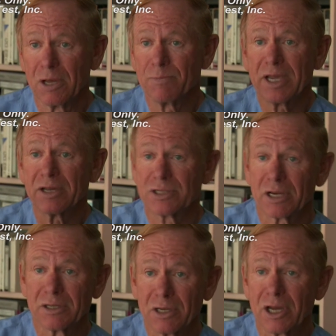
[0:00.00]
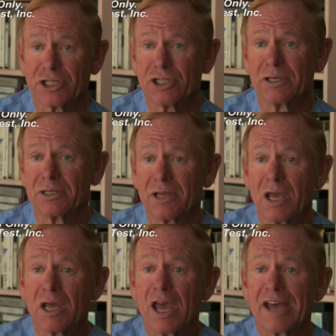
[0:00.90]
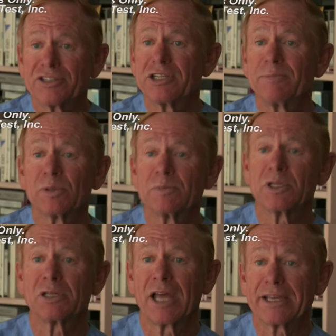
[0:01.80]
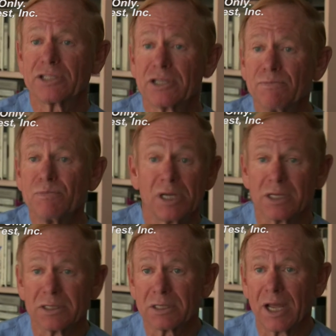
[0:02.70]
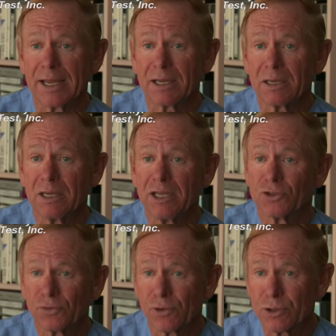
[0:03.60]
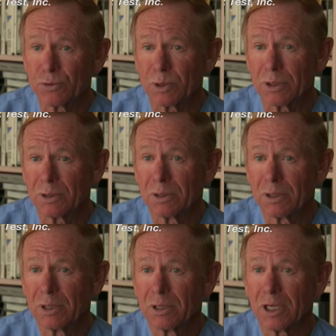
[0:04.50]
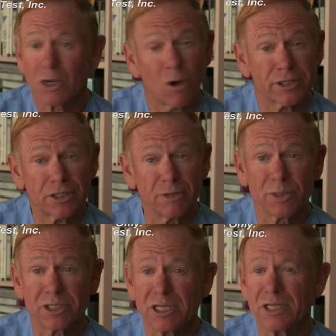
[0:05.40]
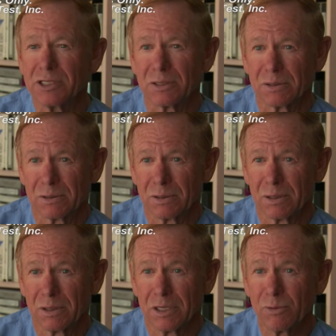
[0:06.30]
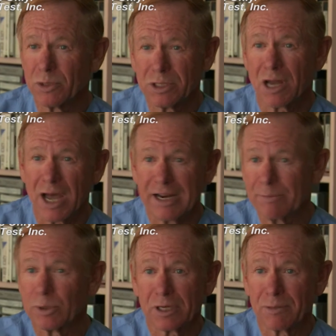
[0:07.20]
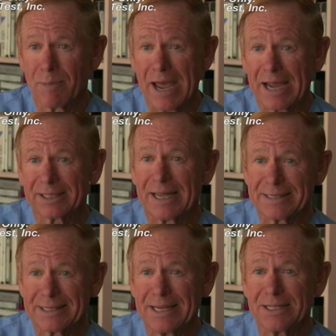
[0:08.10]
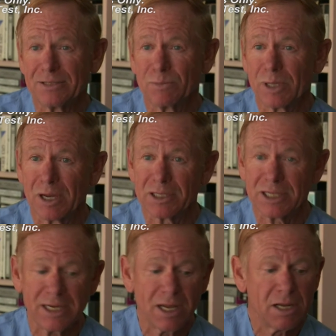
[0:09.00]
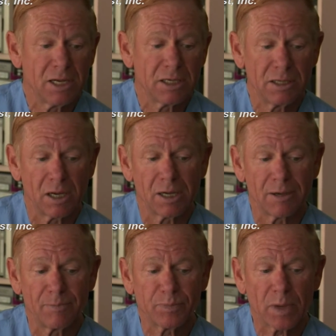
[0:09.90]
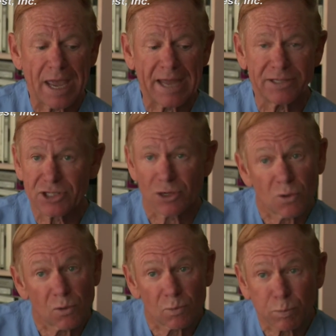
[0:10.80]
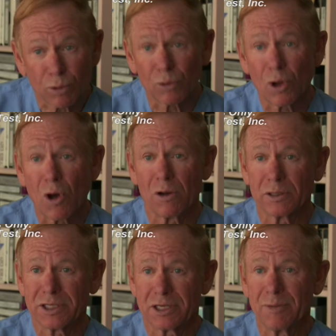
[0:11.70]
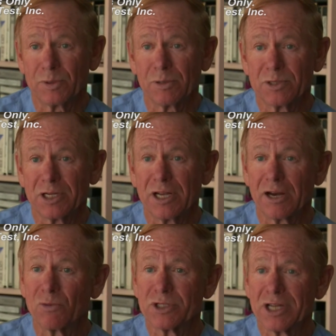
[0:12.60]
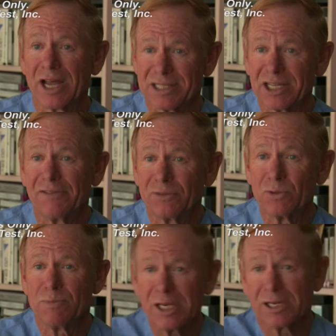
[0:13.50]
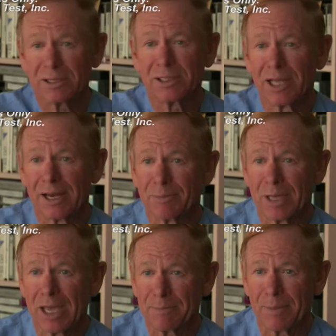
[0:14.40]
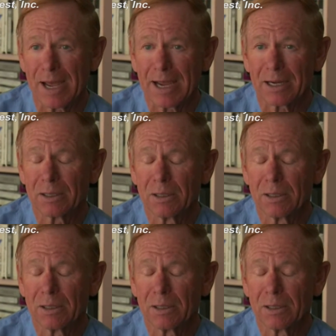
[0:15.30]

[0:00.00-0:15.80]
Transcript: Because a concussion that has symptoms that lasted months, like his first one, it cost him a season. He was not able to come back that season because he had so prolonged symptoms, and then it was not safe to immediately let him get back.